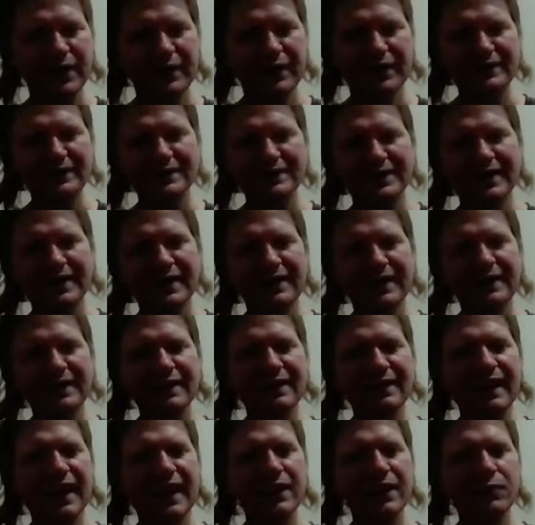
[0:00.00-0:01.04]
this.
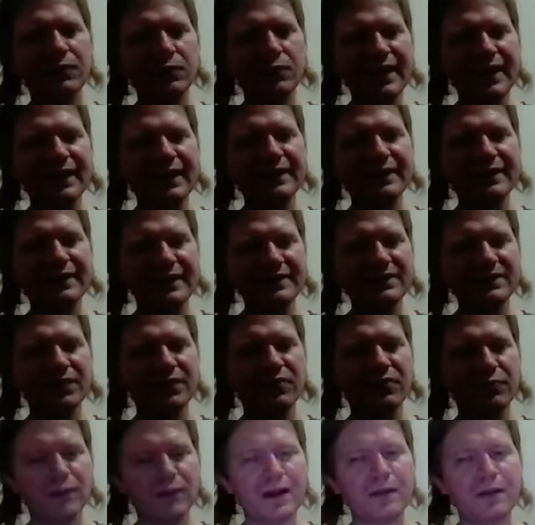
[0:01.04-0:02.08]
Like, I recognize the
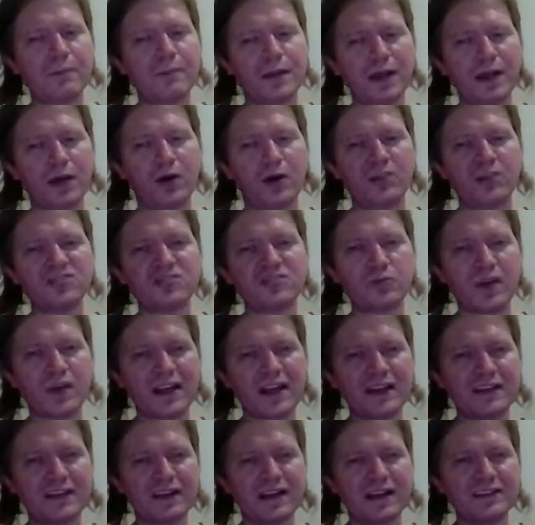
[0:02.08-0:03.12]
threat, but I also
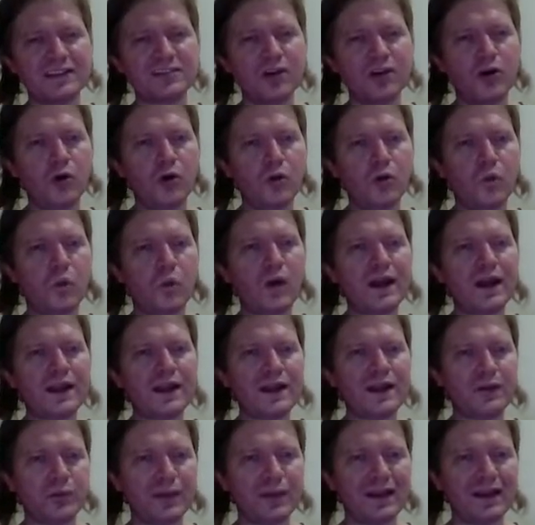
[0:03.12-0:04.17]
recognize what
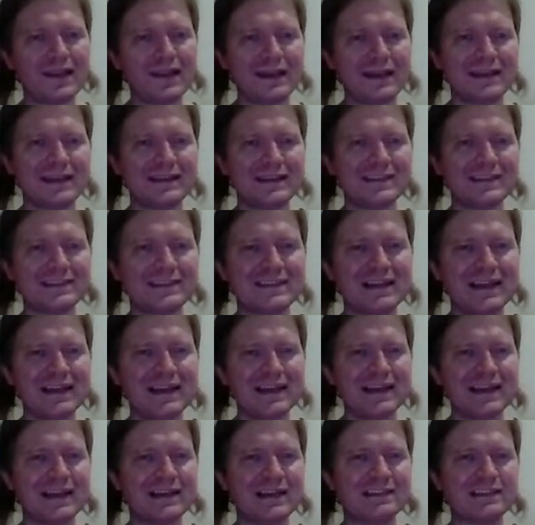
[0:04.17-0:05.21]
it really is.
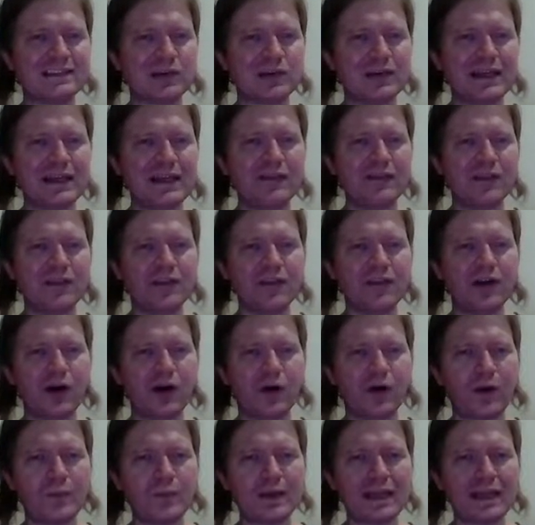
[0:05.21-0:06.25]
And so even
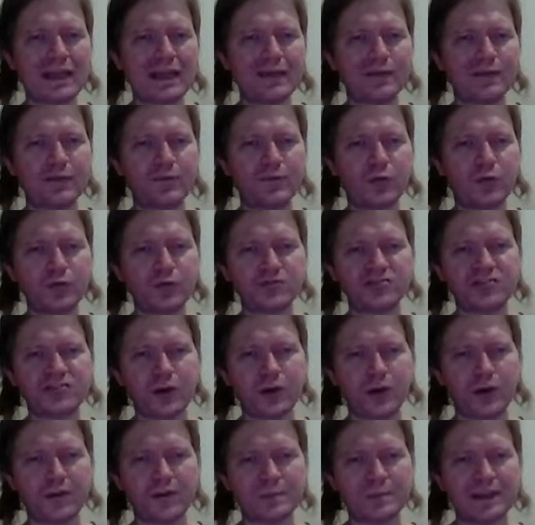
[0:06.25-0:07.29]
though I'm going to give it 4
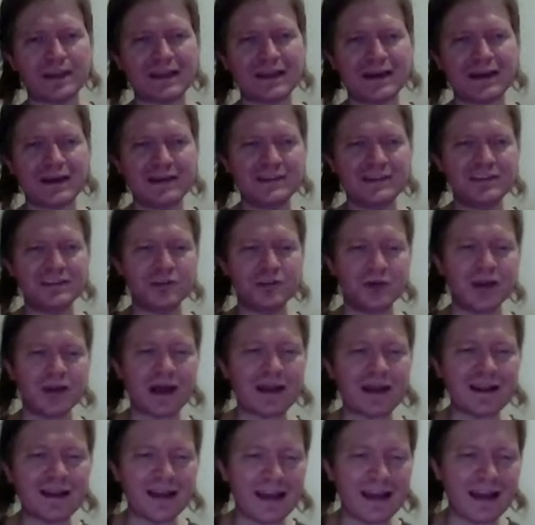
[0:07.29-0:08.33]
stars because you're
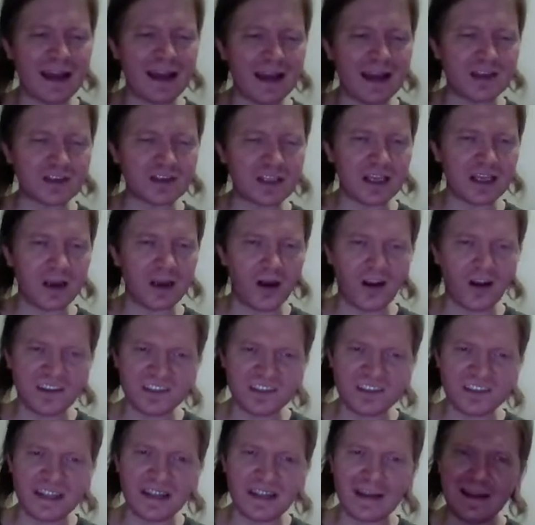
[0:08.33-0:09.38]
not like actually
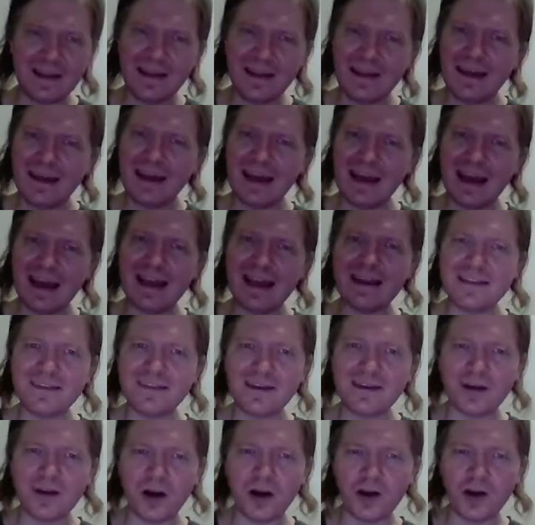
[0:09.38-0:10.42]
costing
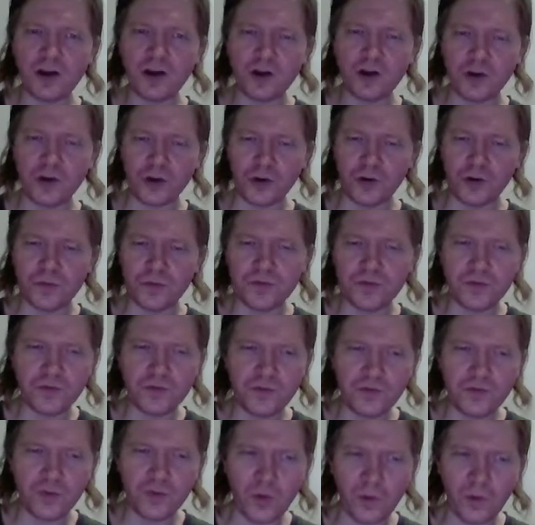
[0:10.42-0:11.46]
anything on curve
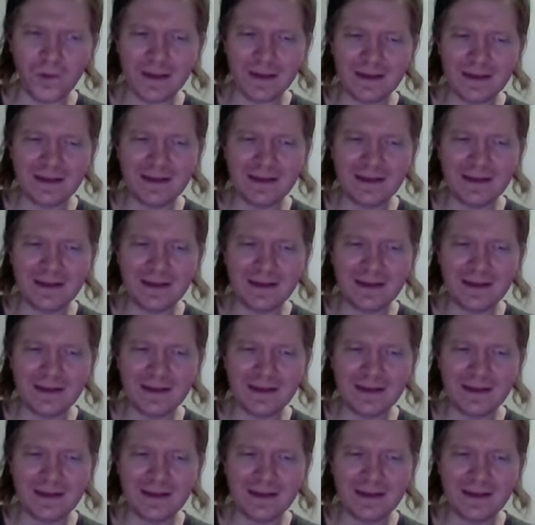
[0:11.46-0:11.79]
for it,